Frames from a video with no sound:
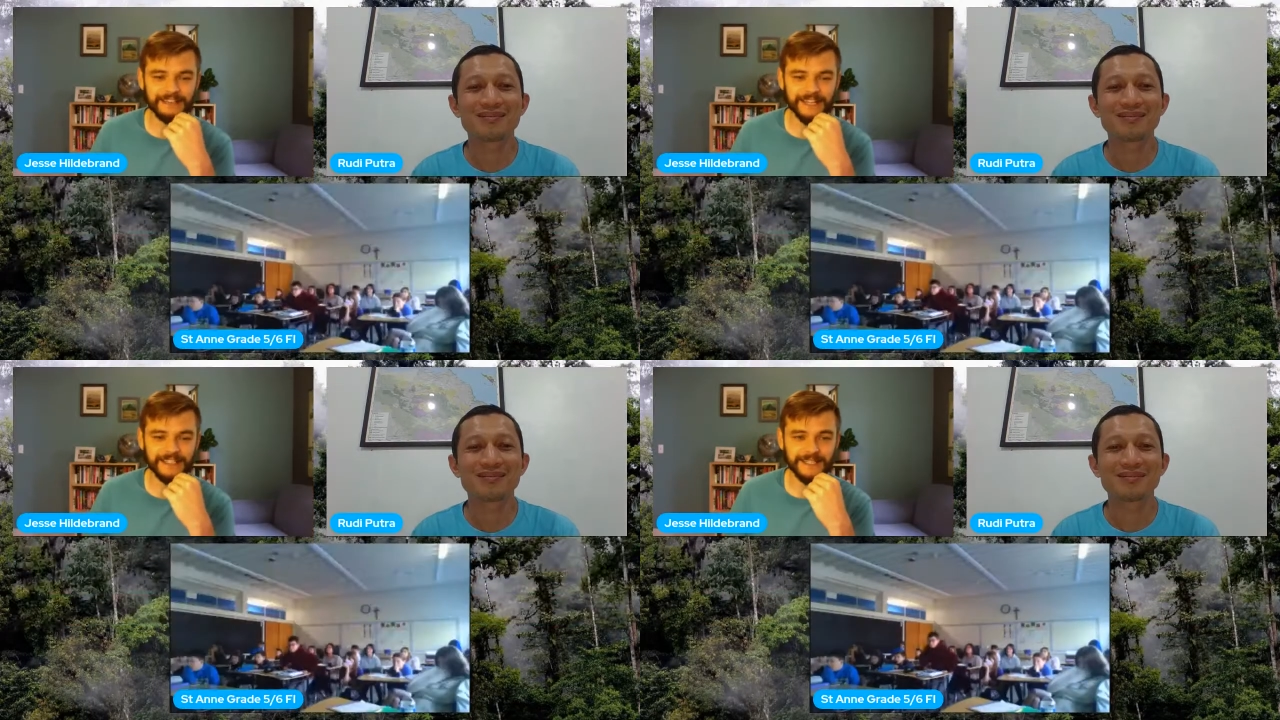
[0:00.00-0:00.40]

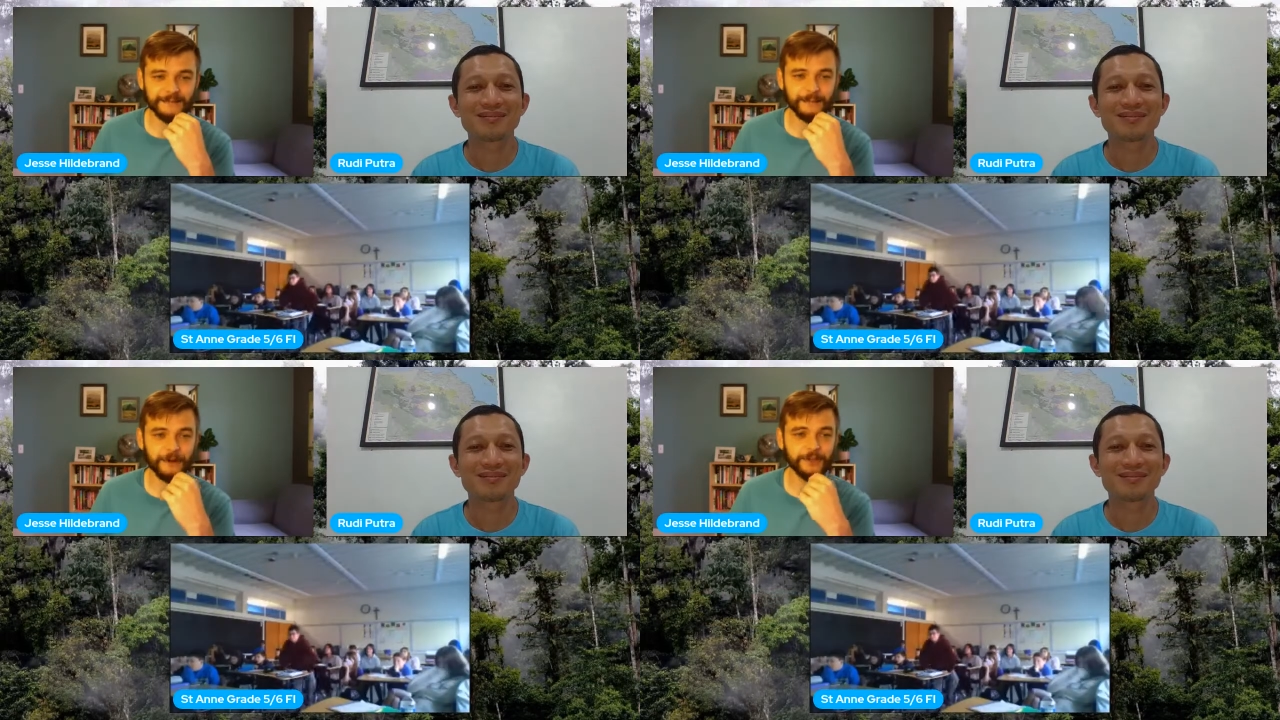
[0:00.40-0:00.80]
Speaker 1: Take
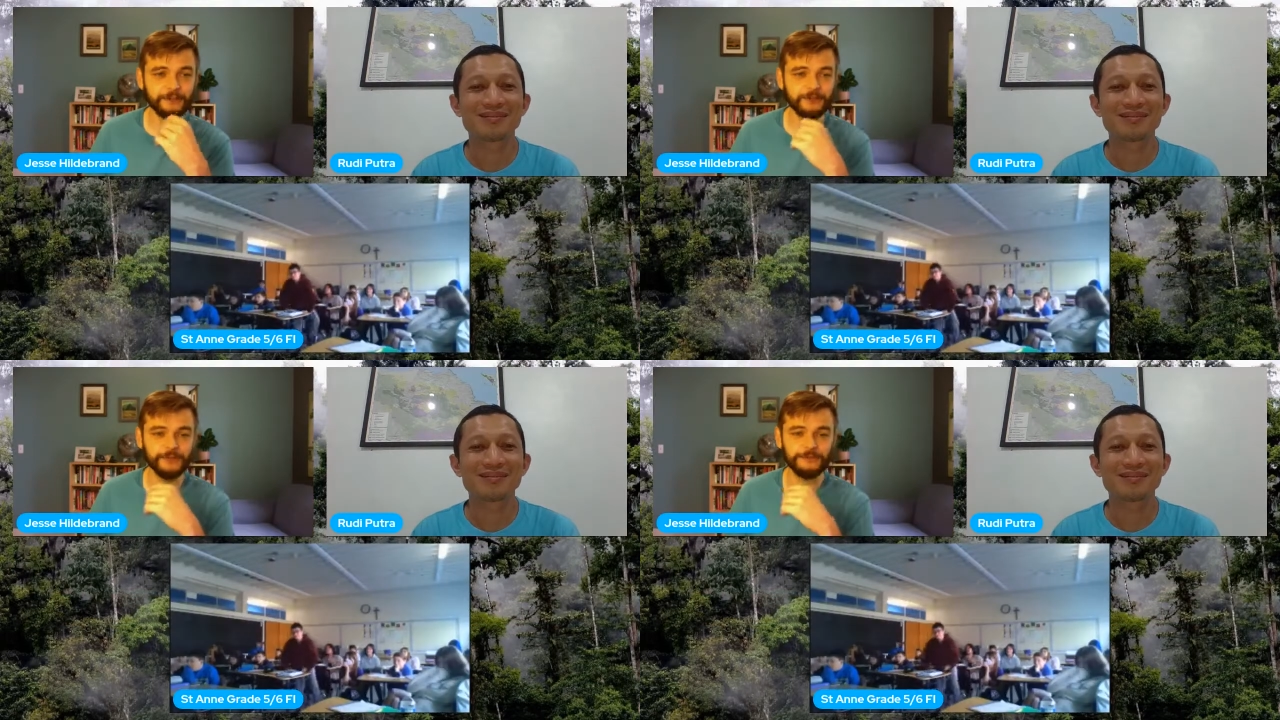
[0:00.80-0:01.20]
some from our
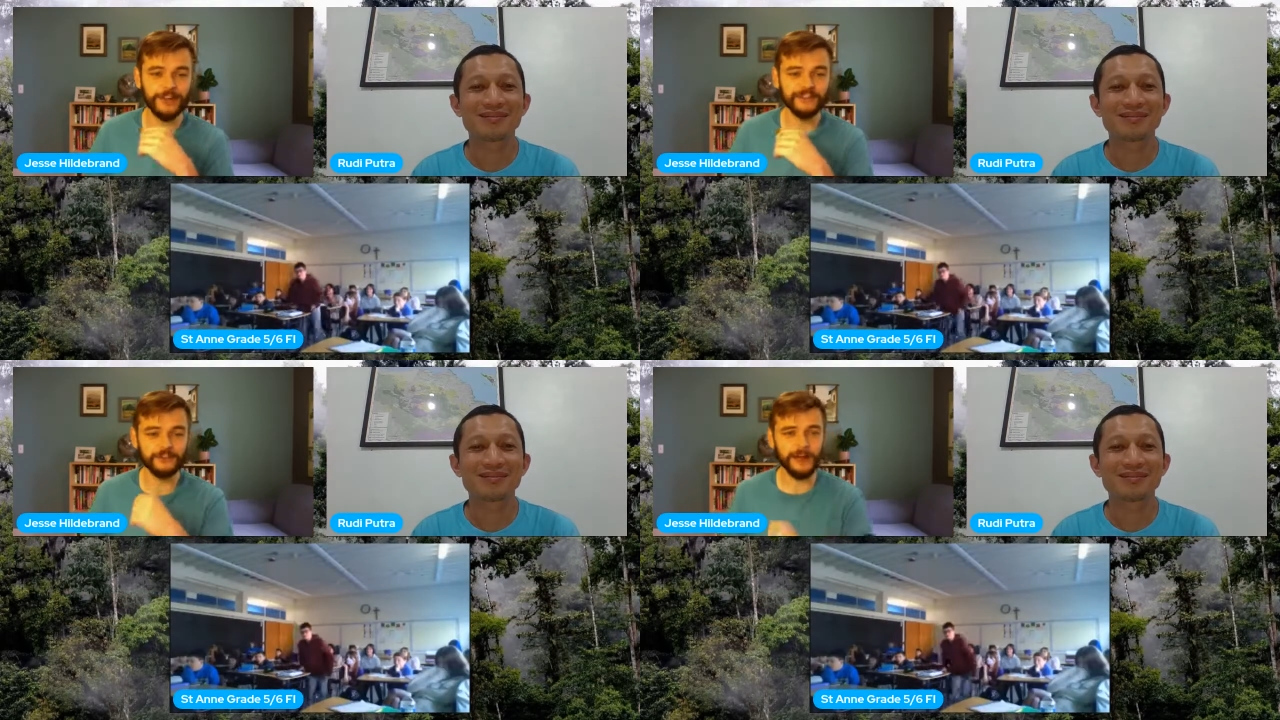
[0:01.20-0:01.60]
YouTube
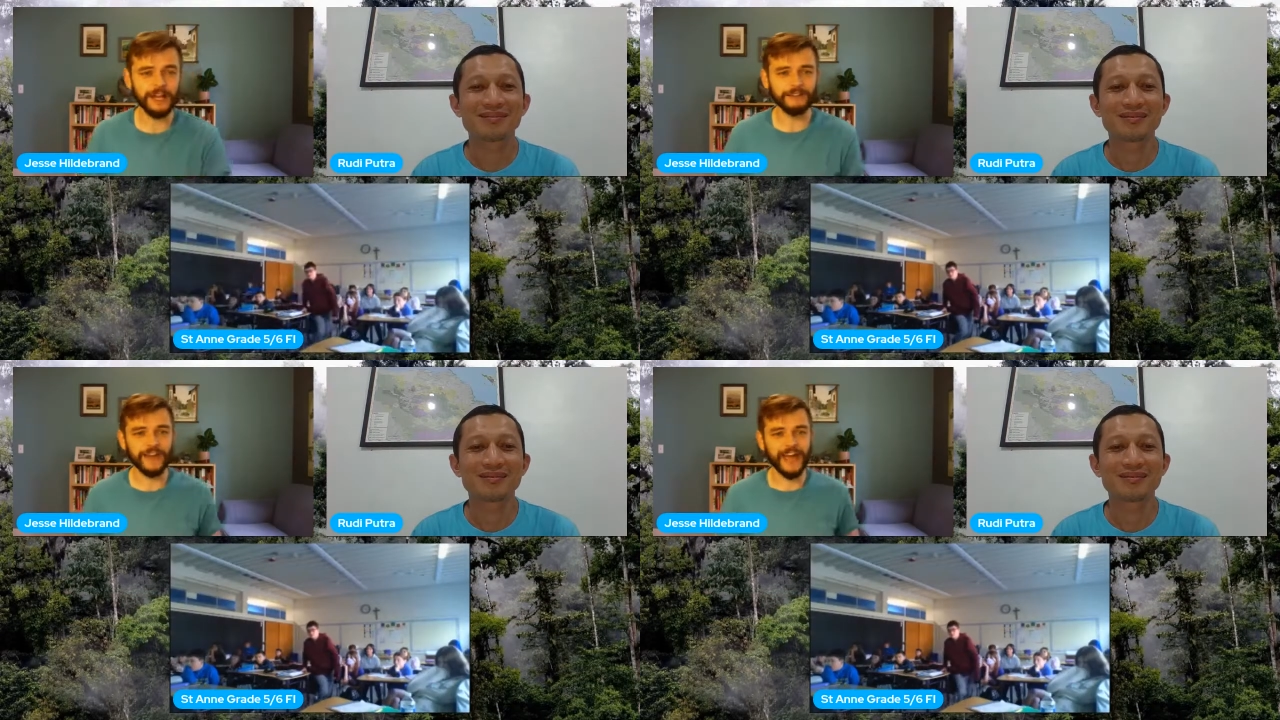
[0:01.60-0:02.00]
friends as
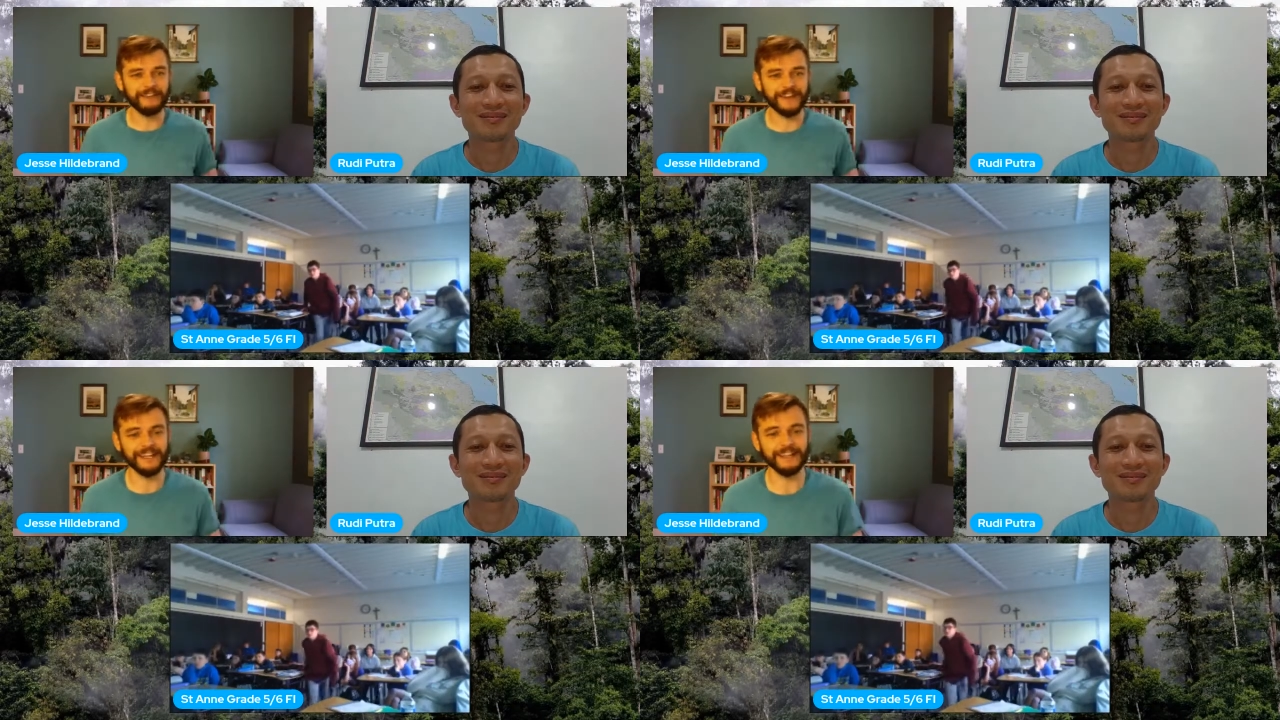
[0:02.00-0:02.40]
well if they
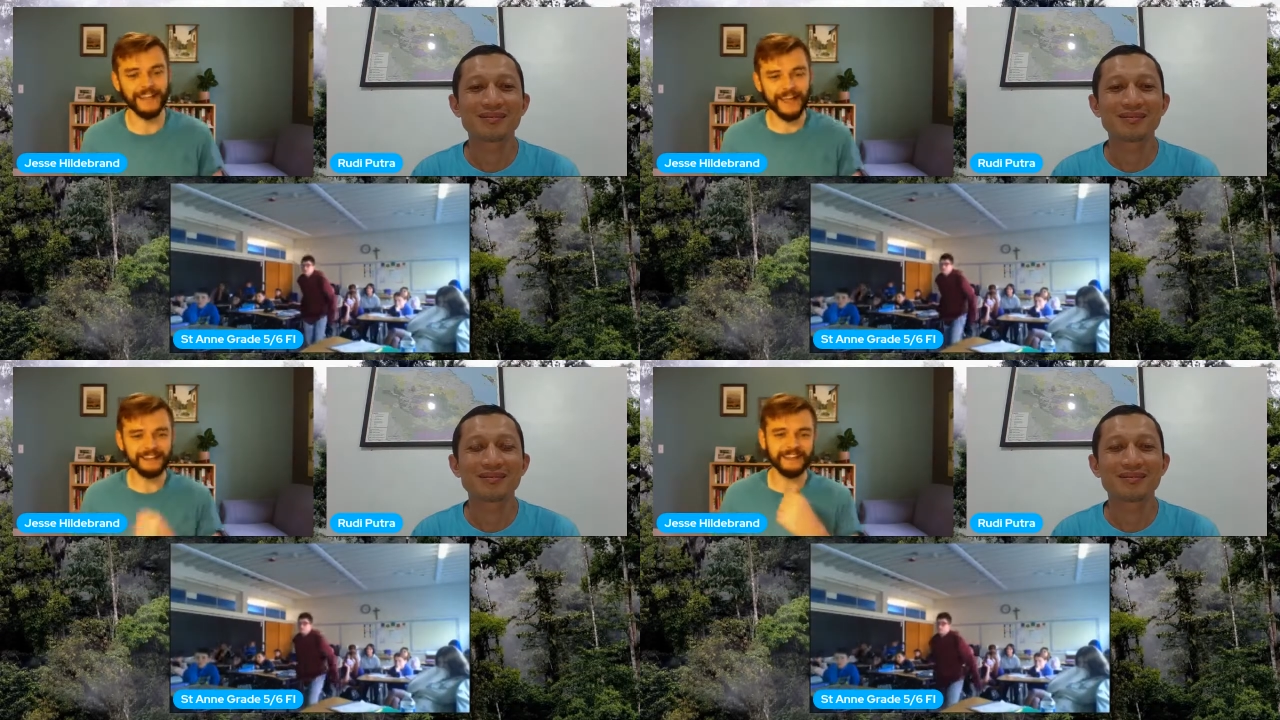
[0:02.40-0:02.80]
have any.
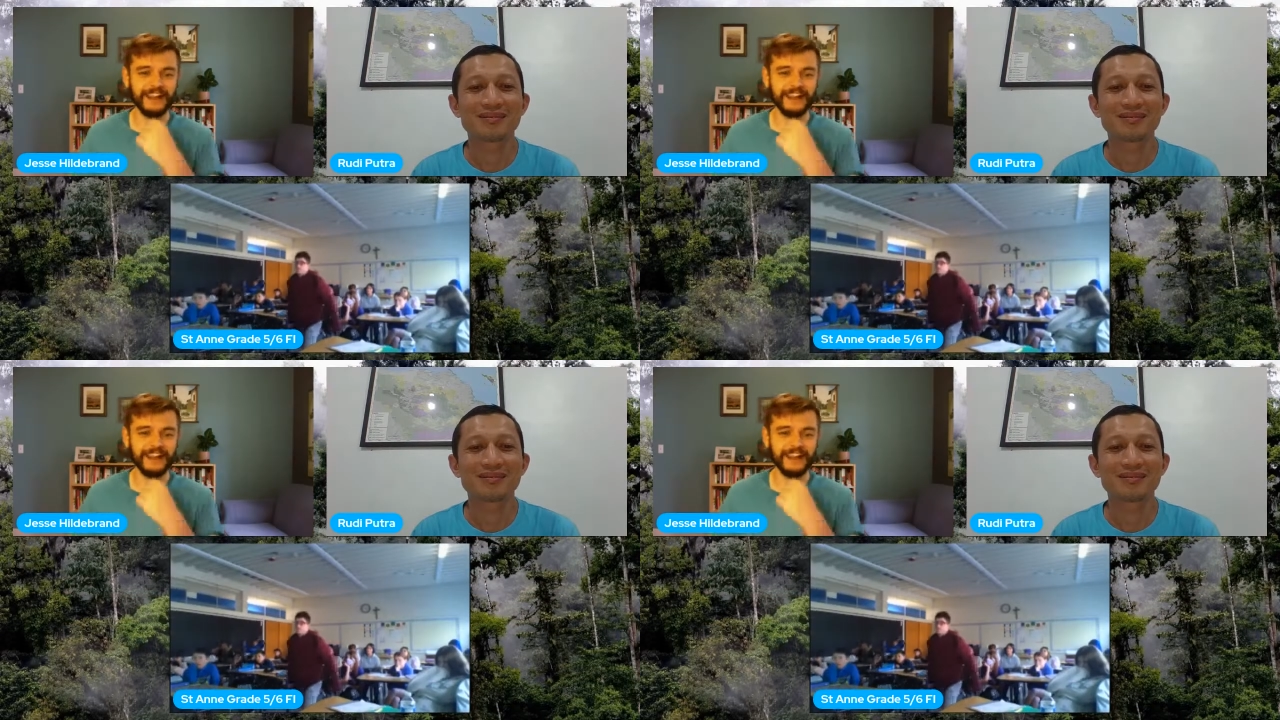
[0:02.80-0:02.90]
Hey, St.